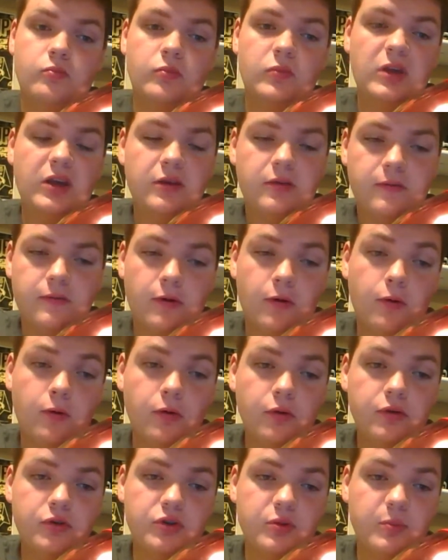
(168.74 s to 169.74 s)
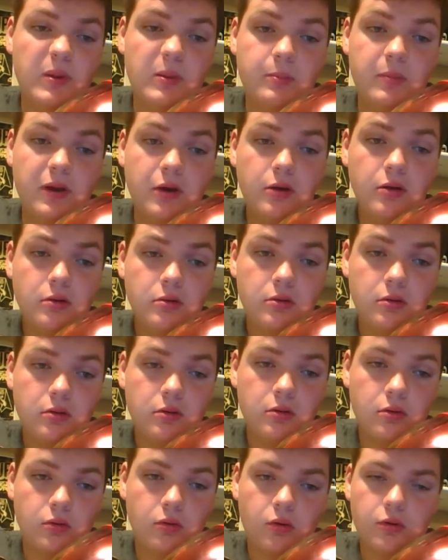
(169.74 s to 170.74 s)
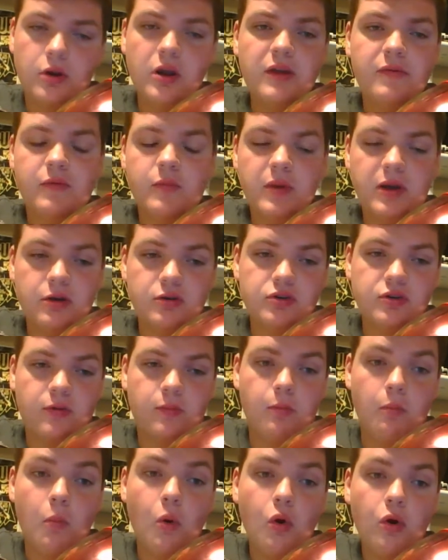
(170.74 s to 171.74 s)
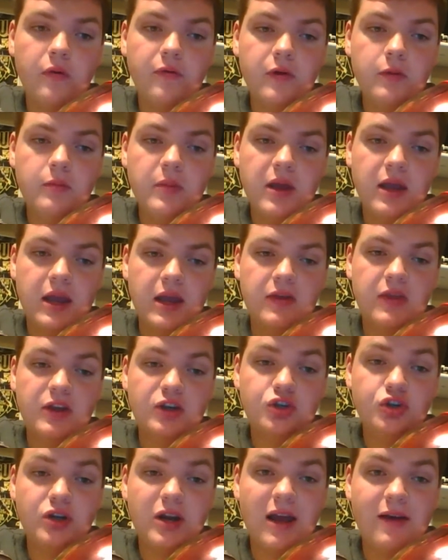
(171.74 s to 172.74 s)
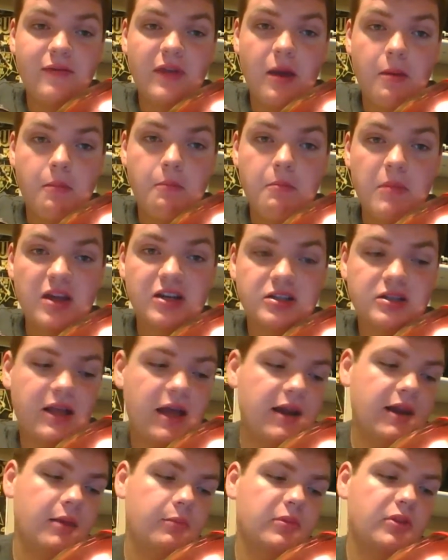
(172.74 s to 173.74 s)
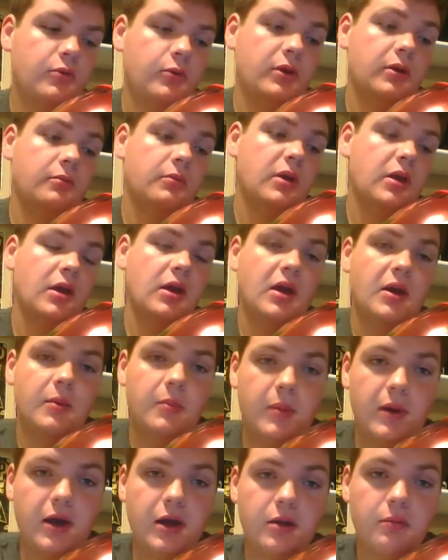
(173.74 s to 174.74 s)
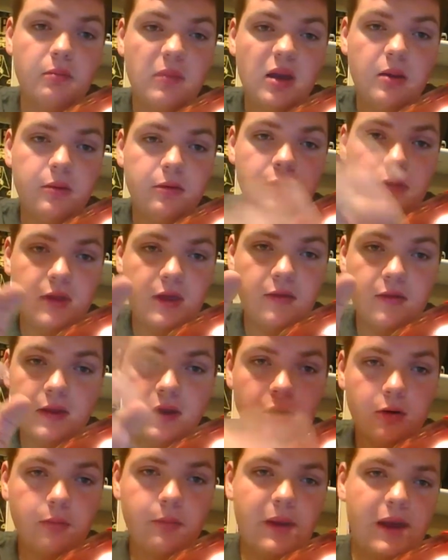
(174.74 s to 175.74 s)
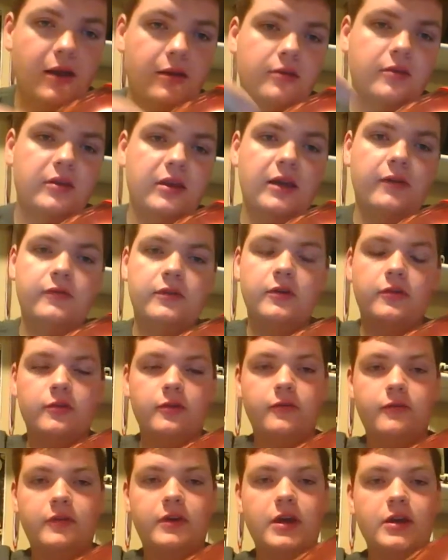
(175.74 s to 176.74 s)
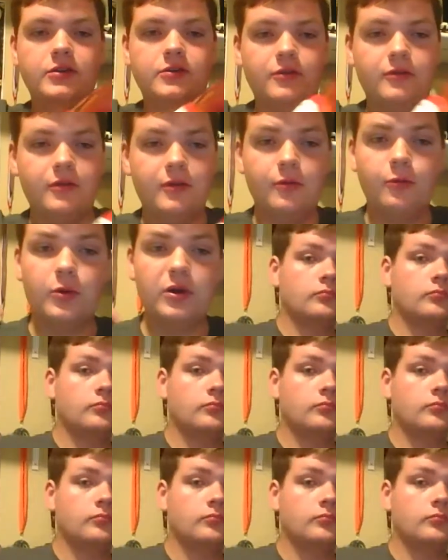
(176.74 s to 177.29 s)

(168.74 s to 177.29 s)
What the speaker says: these holes should be bigger, or not even bigger, just more of them, and they shouldn't have that mesh lining between them. But maybe then they don't pass the safety certifications.